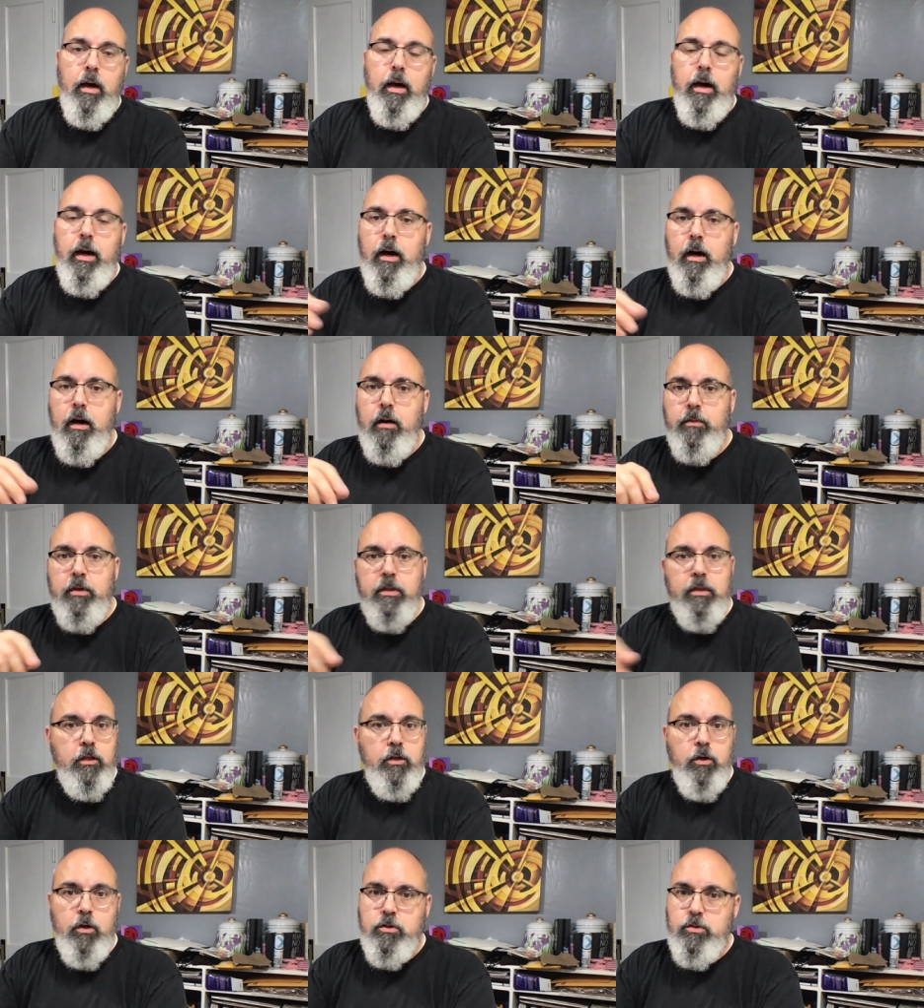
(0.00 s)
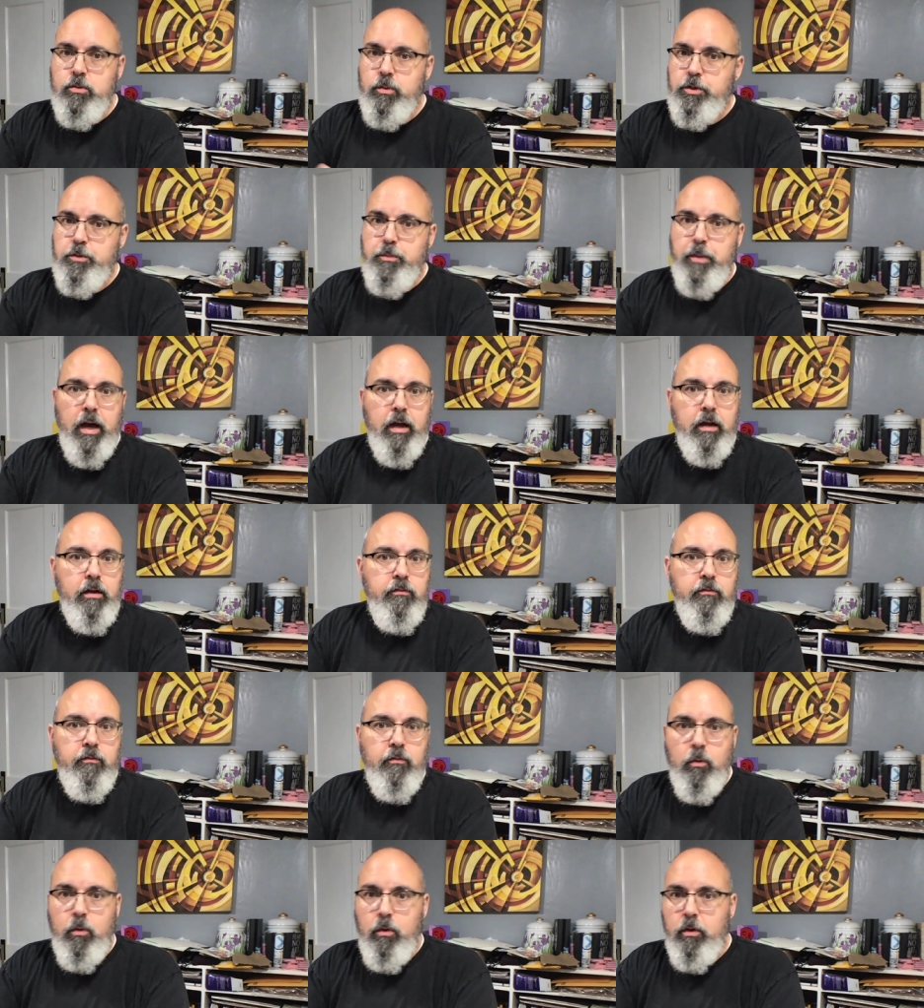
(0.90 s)
Um, and then you can switch back and
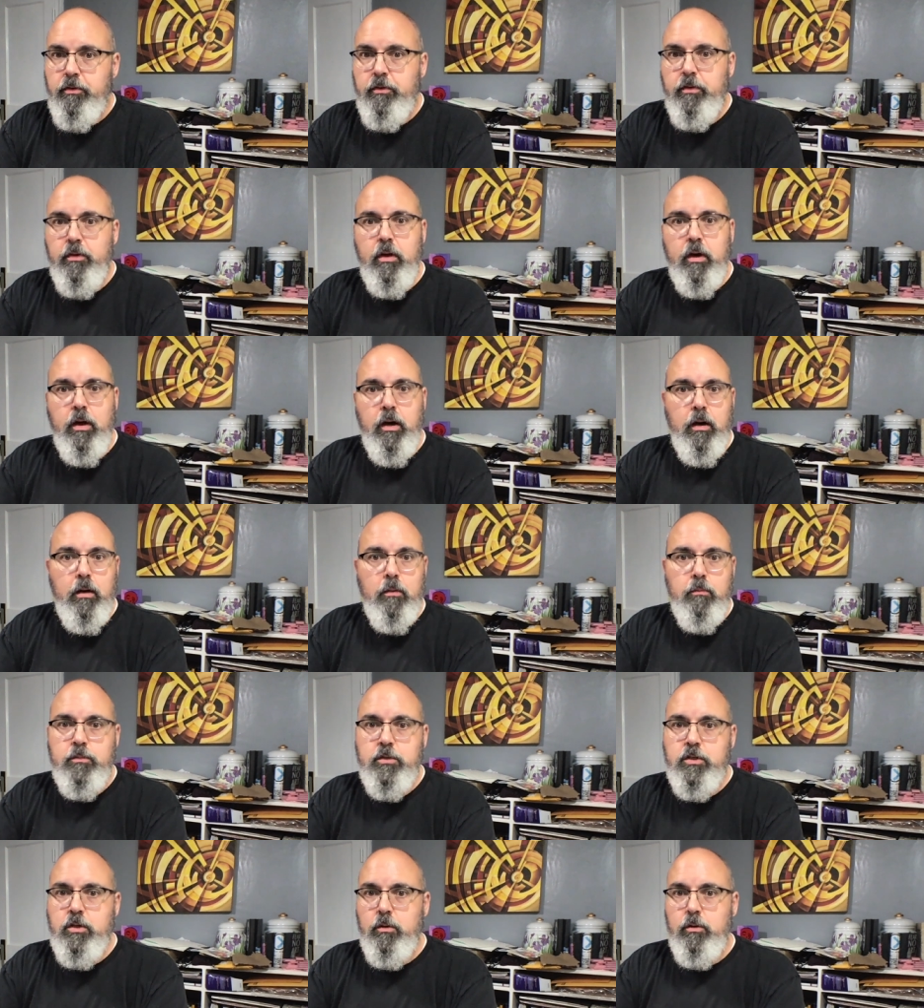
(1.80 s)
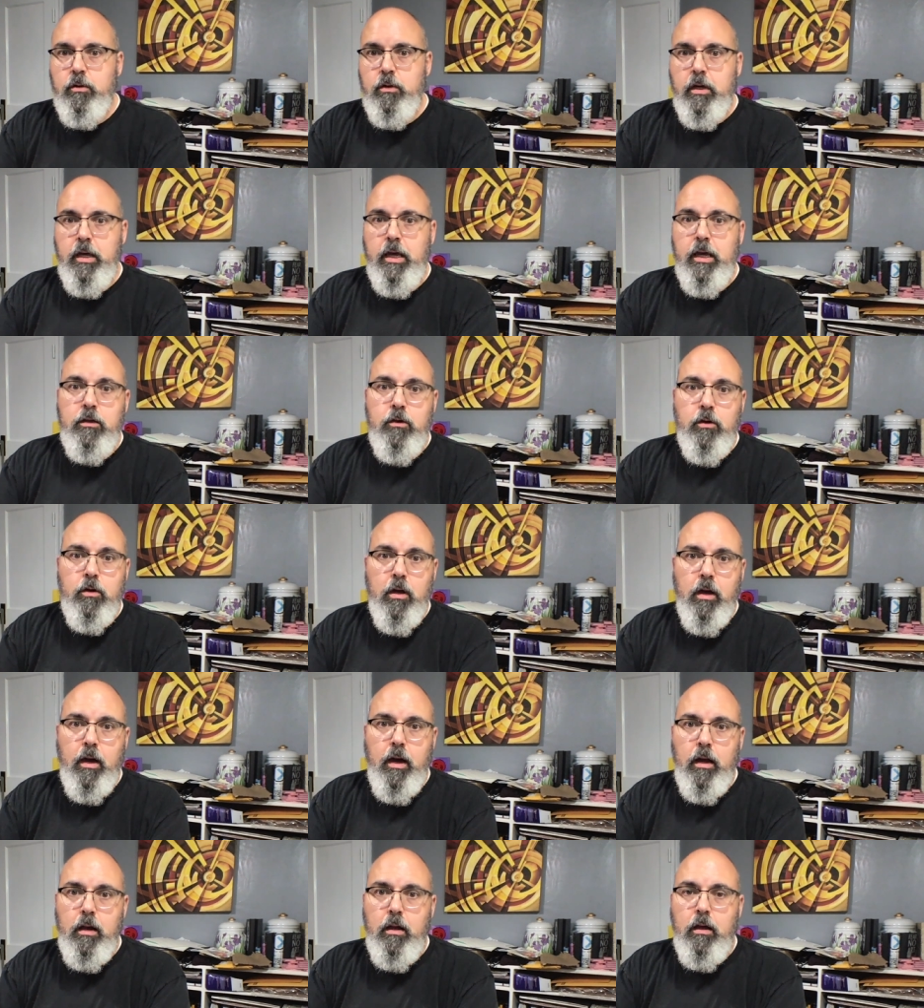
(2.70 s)
forth. Um, so again, you can
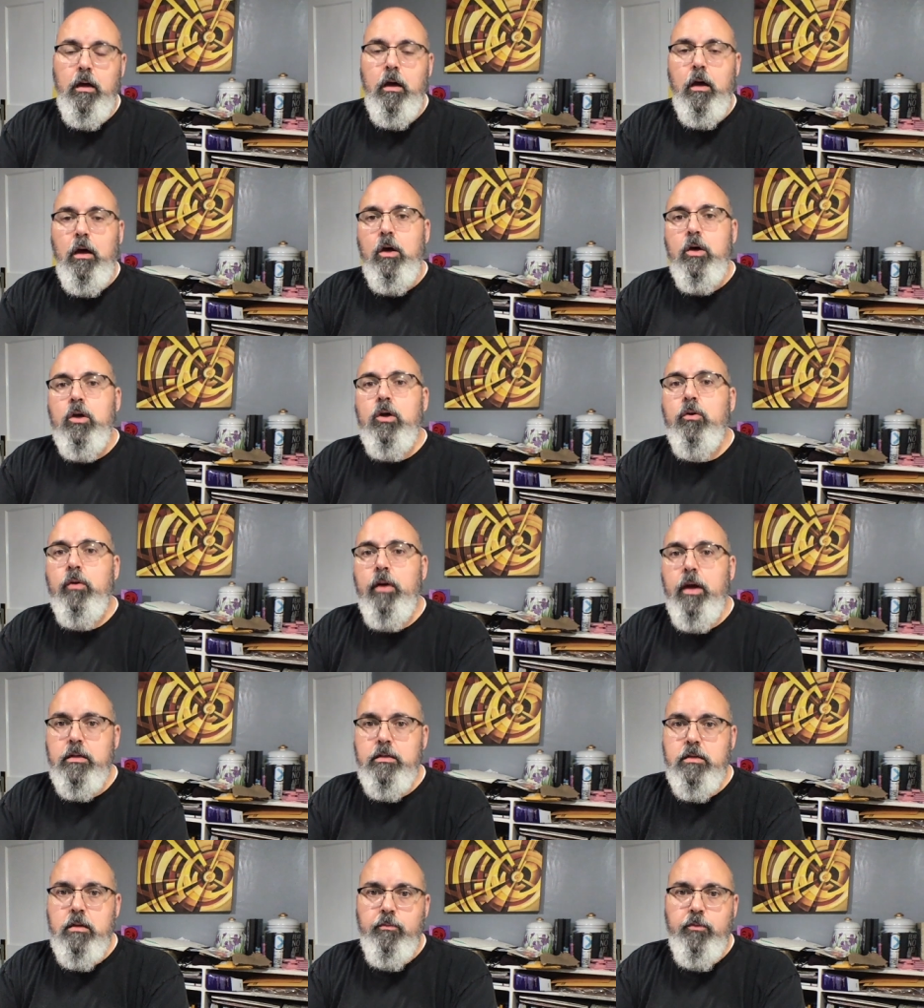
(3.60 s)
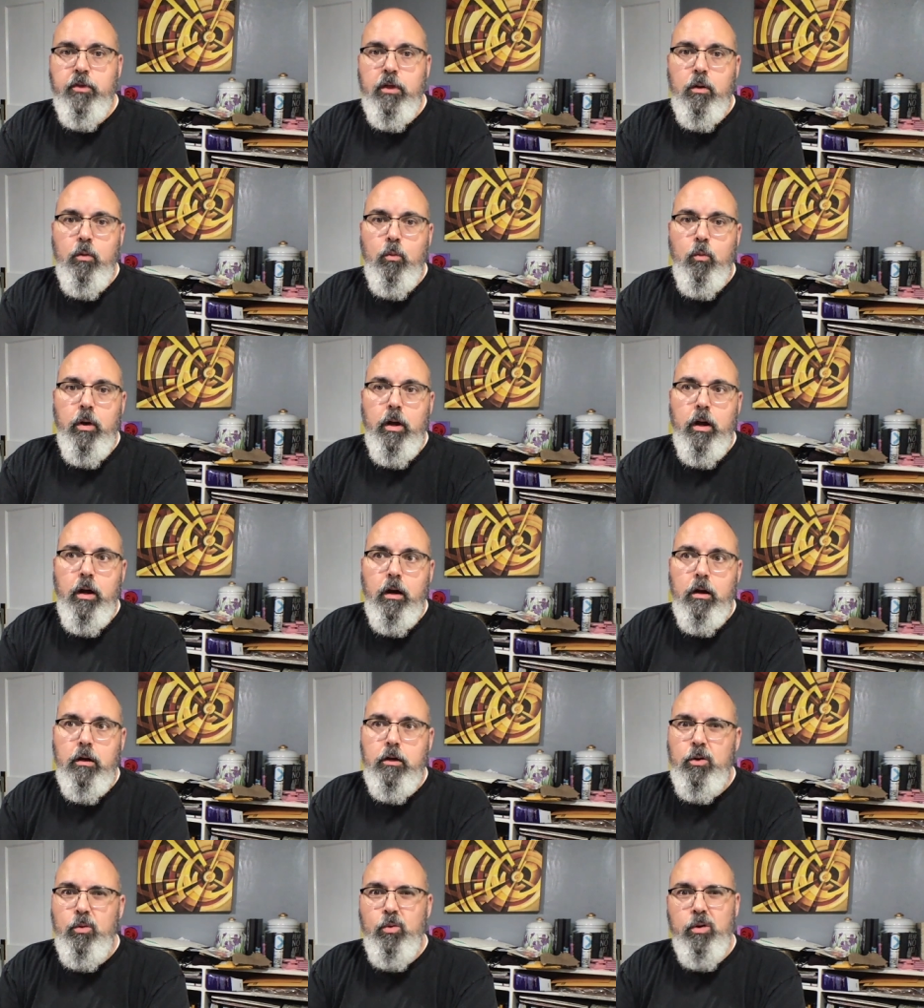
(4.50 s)
kind of create something where
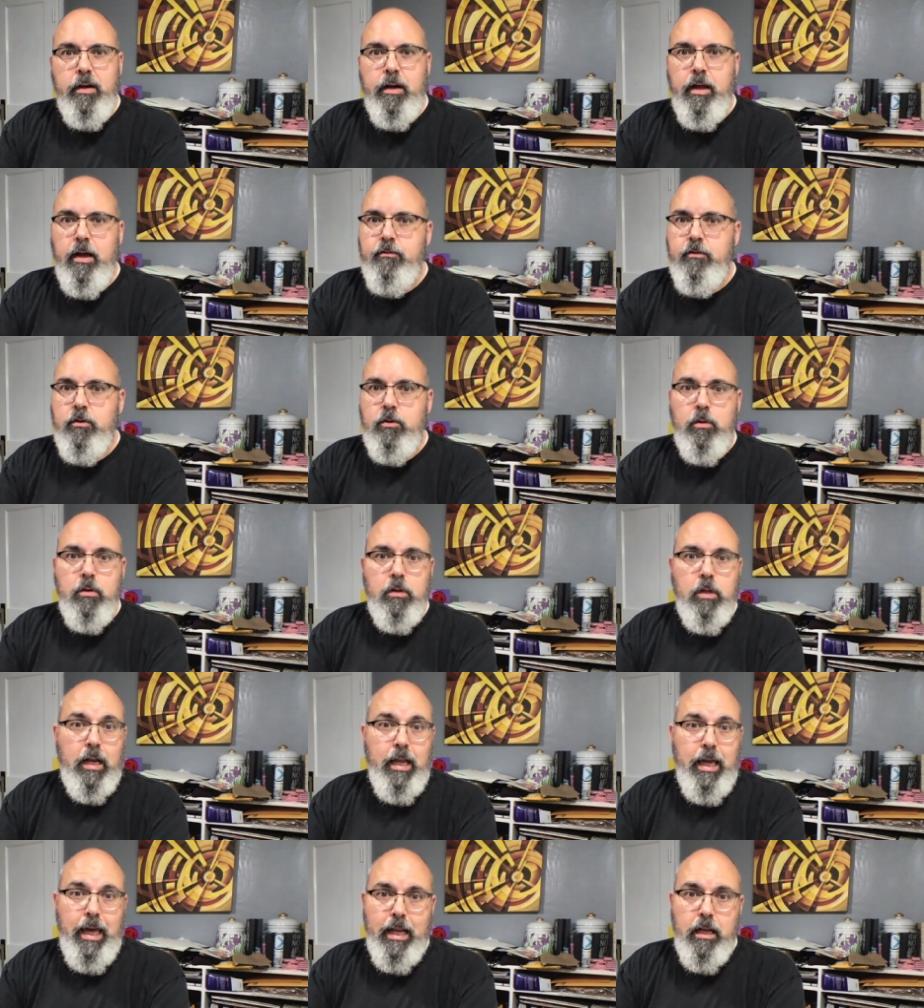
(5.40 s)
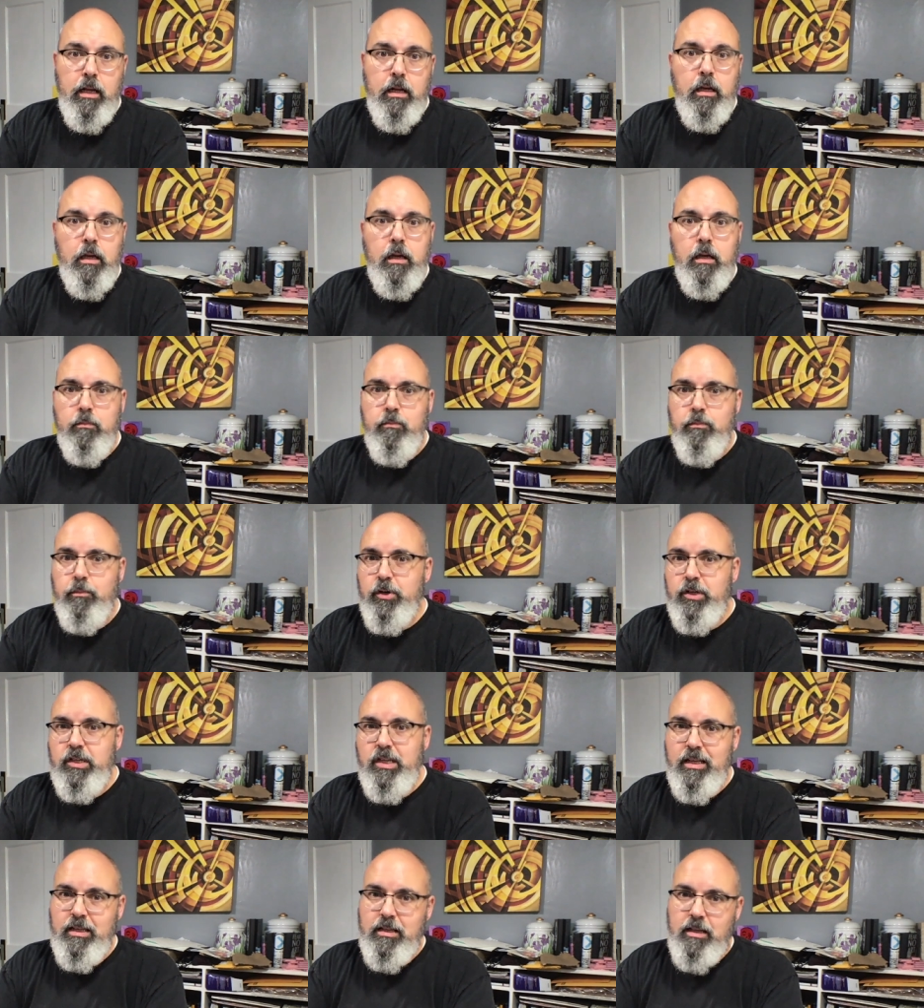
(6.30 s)
you wouldn't have to do a lot of editing and
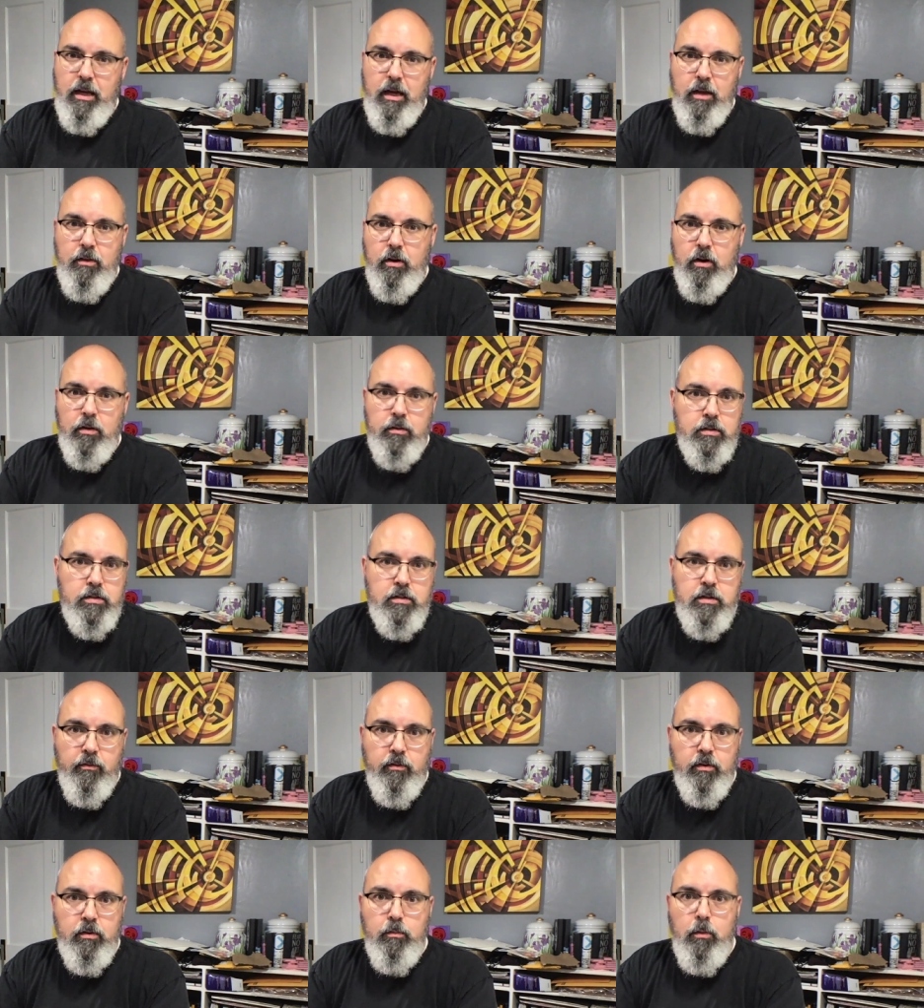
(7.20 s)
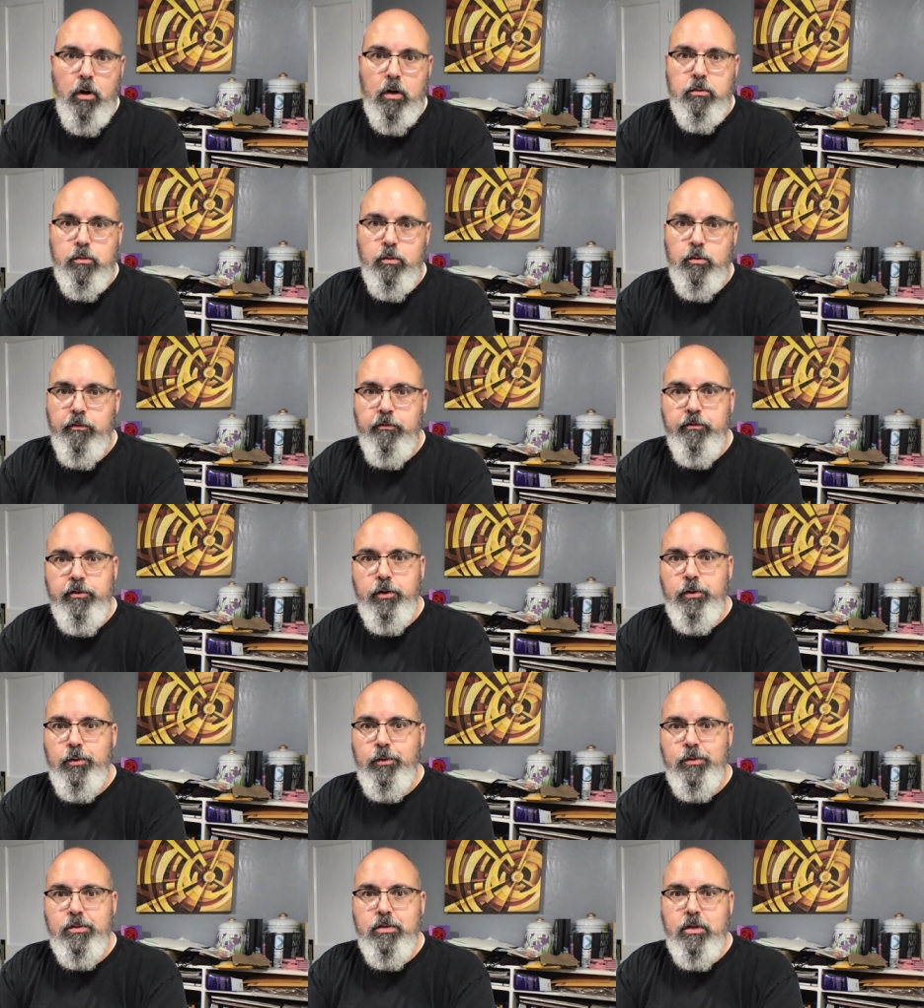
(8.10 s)
putting together all these different multiple
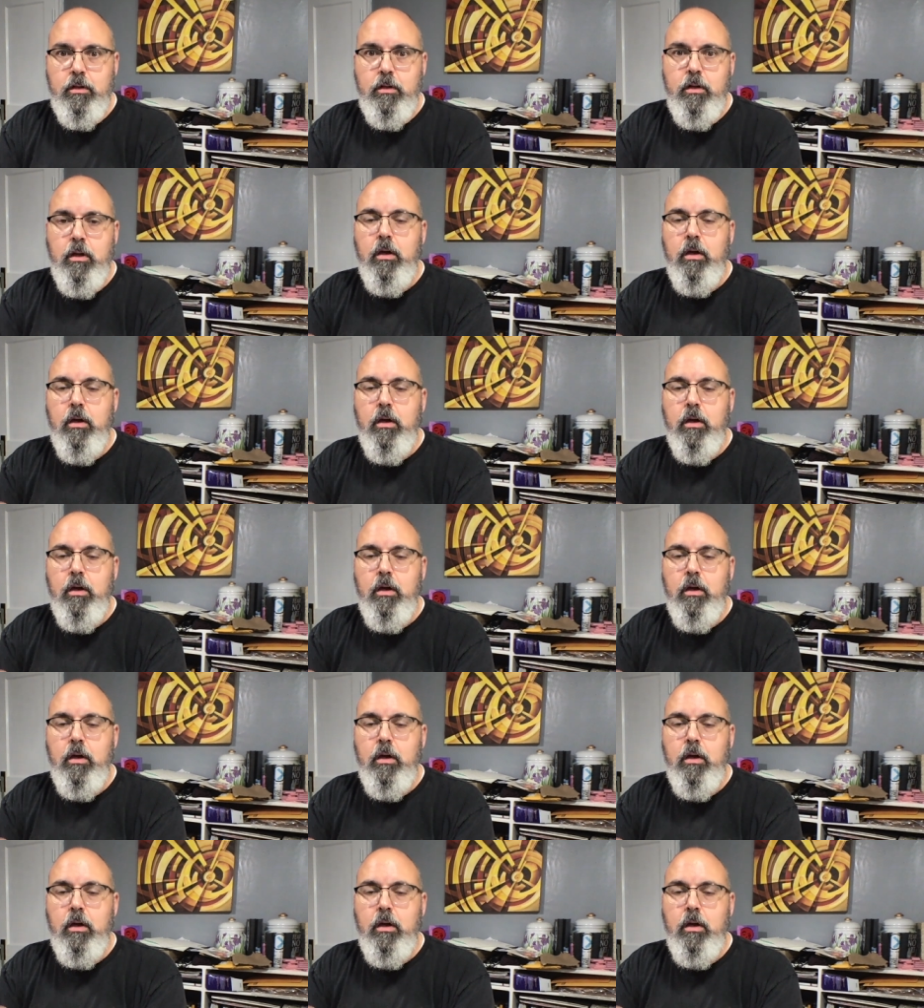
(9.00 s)
views and